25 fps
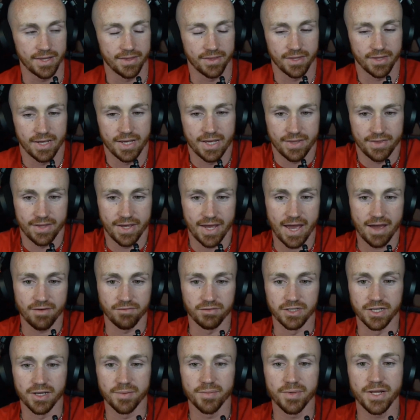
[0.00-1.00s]
they have
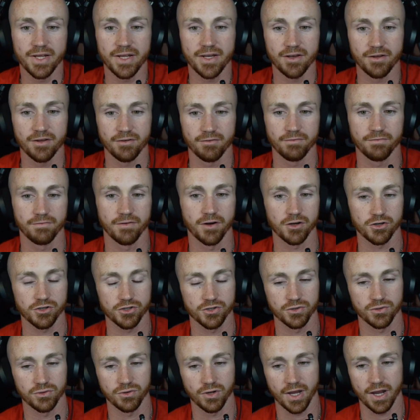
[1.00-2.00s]
limited
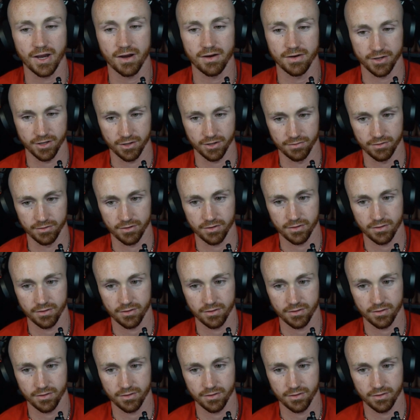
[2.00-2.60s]
functional carryover.